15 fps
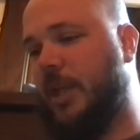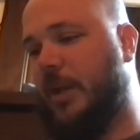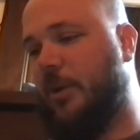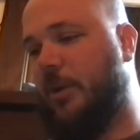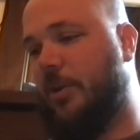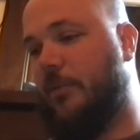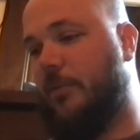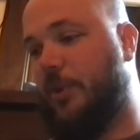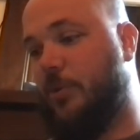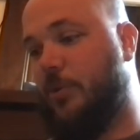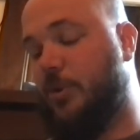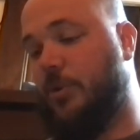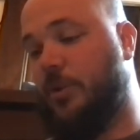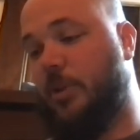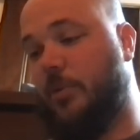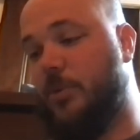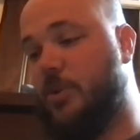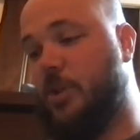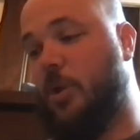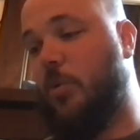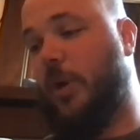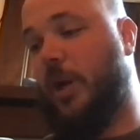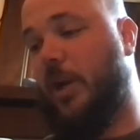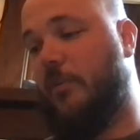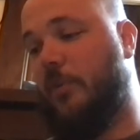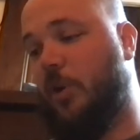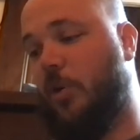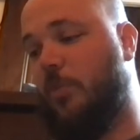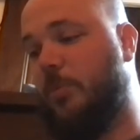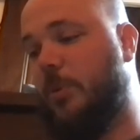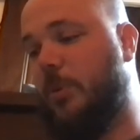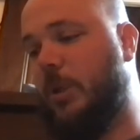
down on the future. There was no ray of hope.